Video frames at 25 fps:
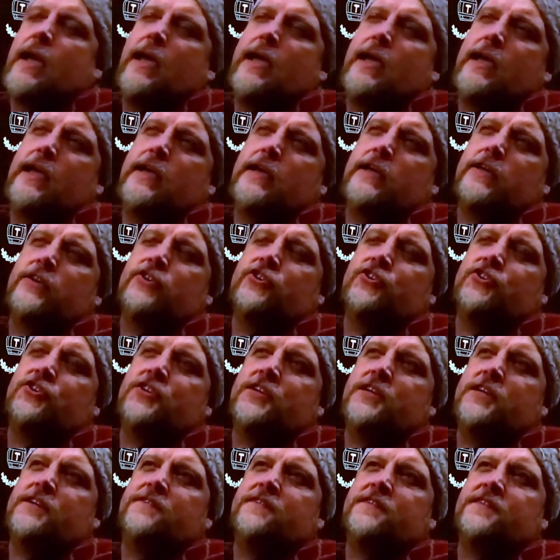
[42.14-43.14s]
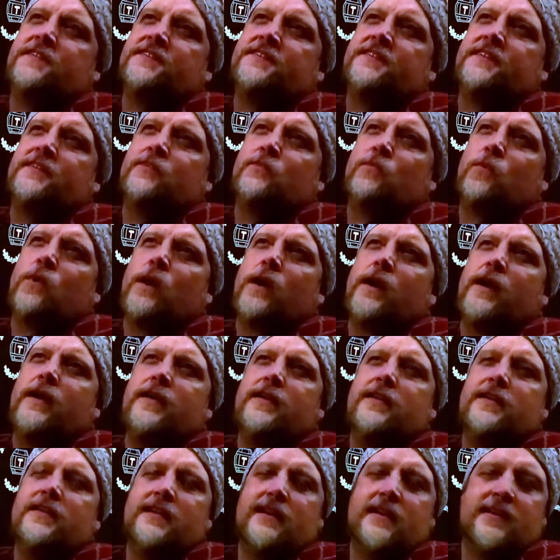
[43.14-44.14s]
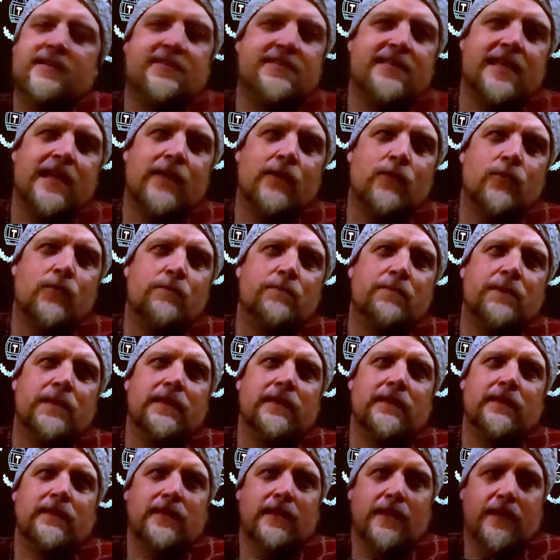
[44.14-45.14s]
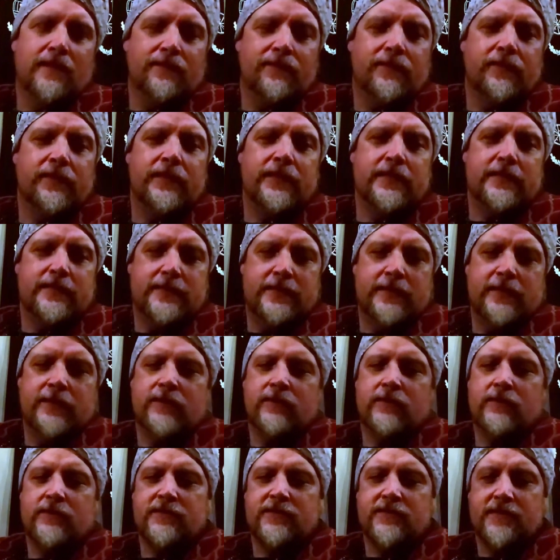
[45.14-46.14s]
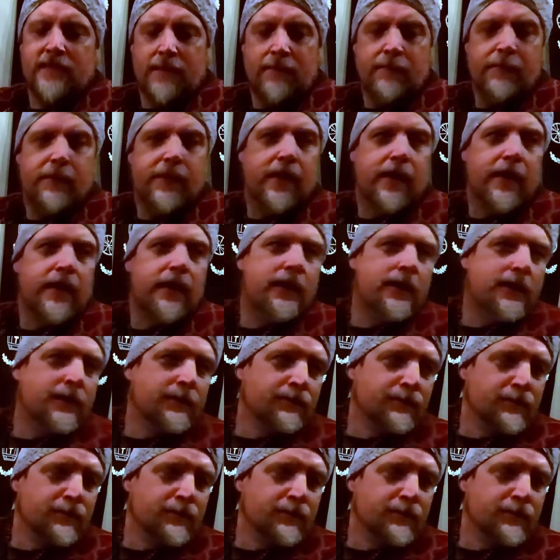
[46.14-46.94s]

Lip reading: And Shiva said, why, yes, that would be lovely, dear, someday.